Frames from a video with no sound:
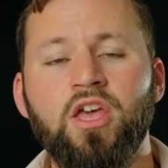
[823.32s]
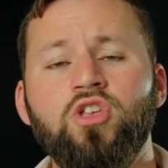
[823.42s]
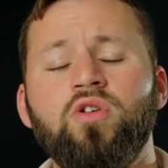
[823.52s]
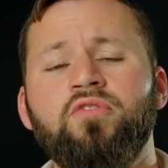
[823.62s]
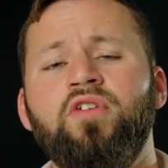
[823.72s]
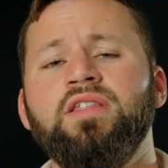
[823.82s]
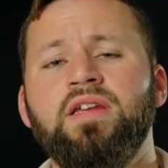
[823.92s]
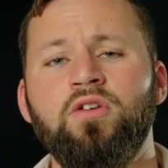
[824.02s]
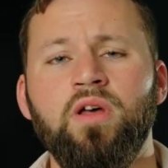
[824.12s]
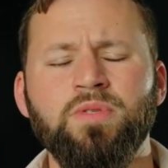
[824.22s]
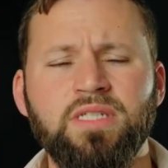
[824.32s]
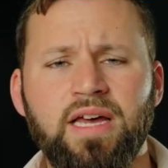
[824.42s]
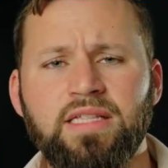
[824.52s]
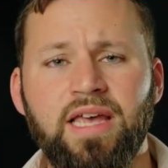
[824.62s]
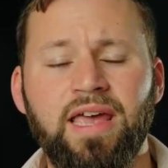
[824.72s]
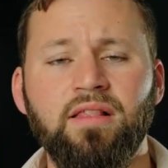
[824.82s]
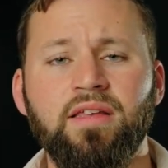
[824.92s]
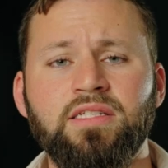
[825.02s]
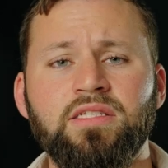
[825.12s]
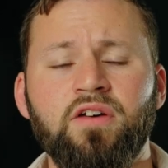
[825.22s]
you can find on our website a
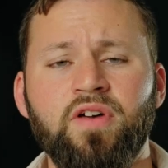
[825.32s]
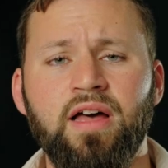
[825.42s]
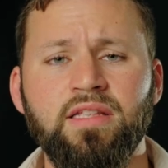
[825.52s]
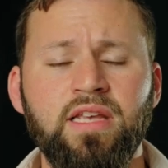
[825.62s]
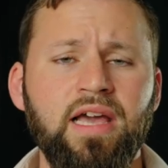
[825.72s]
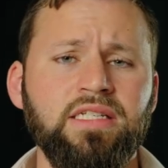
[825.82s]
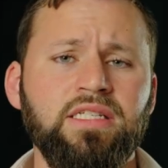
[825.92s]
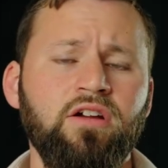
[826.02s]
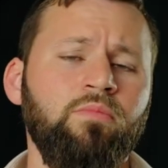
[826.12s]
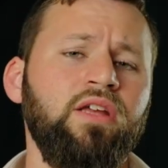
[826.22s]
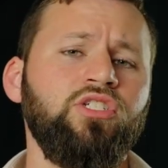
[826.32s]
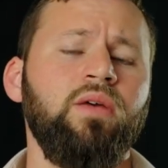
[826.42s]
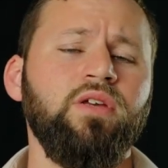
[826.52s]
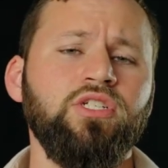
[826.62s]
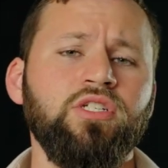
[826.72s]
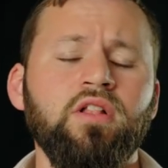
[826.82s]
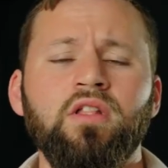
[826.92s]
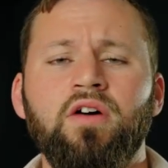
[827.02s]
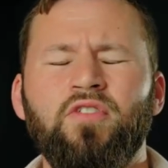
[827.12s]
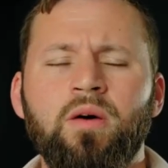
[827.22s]
list of contacts here in Beit
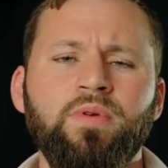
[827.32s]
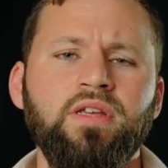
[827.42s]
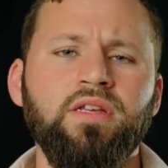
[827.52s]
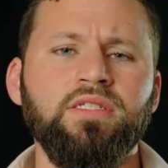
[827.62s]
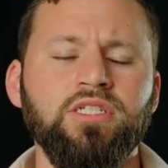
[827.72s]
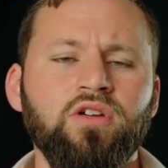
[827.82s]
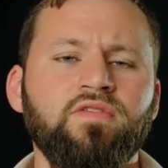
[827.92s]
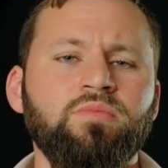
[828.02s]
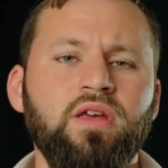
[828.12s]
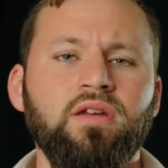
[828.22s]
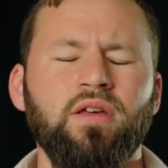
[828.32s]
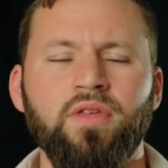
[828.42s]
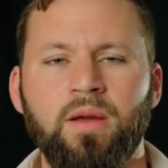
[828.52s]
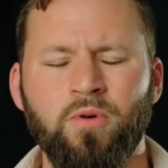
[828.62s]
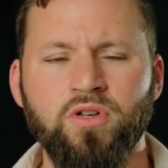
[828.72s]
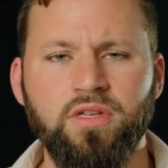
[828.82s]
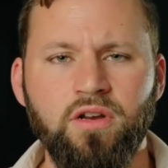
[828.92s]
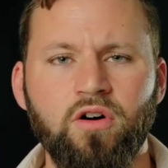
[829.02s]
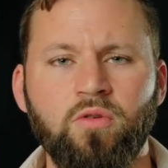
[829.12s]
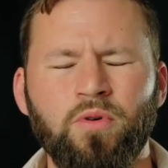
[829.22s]
Shemesh of companies and servicemen that I personally
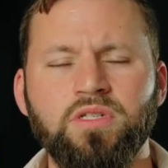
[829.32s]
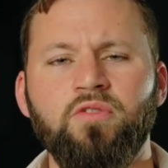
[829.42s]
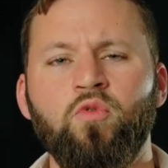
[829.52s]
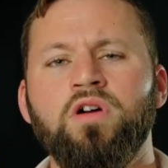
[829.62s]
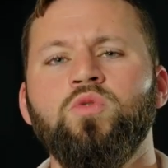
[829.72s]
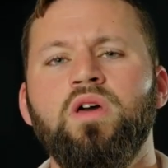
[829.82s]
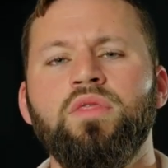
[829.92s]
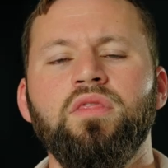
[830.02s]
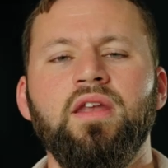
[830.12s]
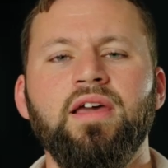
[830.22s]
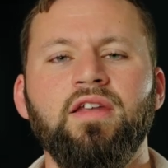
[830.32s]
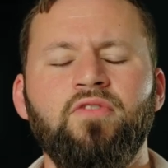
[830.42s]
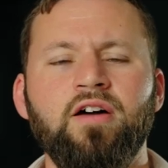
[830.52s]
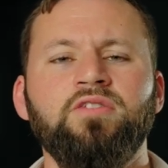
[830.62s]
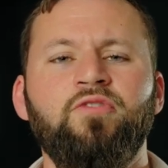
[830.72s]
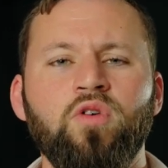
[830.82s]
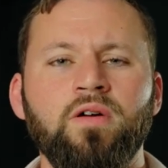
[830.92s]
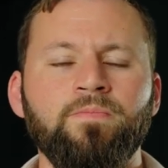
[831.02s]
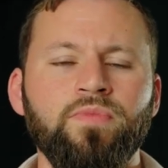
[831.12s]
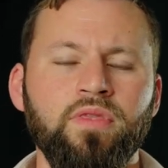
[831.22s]
know, personally worked with, that I can vouch
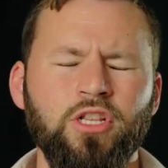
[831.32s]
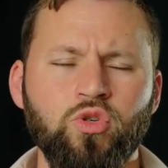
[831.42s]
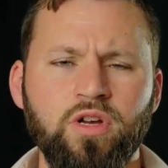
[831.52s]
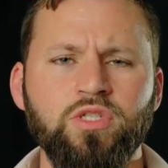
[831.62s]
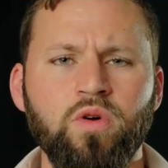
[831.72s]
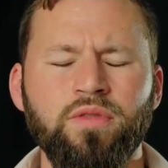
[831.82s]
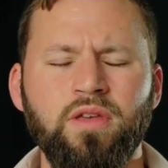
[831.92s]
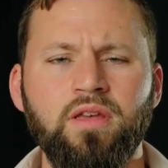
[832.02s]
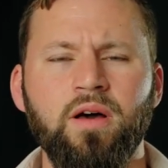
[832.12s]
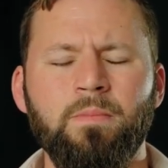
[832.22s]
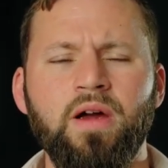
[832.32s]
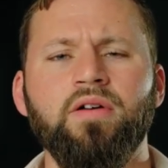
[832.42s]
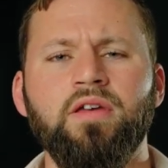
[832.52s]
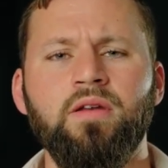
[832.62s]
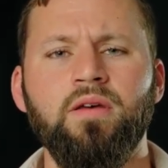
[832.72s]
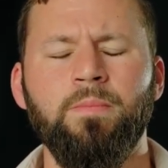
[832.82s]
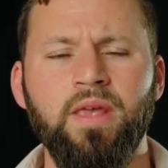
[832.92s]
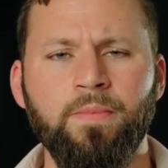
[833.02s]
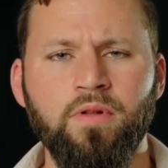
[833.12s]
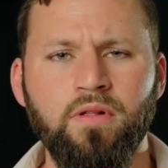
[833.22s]
for, trustworthy American
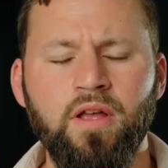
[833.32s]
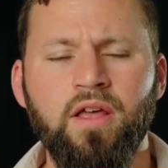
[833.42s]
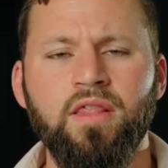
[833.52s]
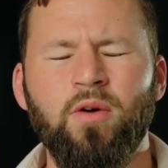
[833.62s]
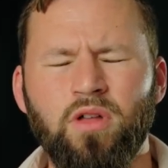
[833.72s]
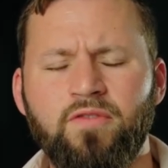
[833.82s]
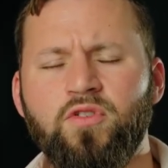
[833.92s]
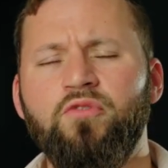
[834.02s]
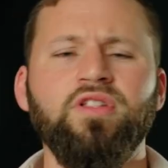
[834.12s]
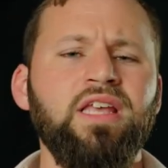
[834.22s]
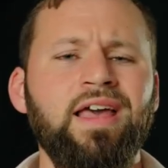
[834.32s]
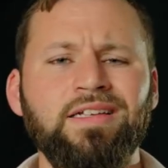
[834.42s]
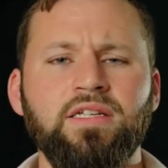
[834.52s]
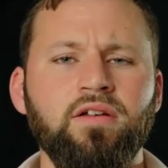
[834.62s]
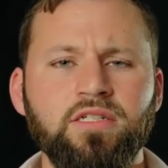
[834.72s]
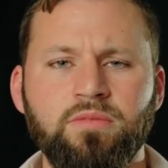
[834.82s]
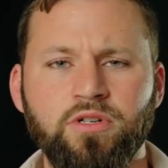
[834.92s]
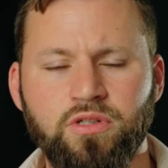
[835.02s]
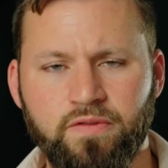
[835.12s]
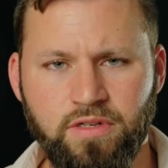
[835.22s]
people that will give you fantastic customer
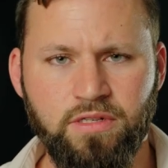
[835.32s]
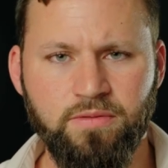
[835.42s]
service.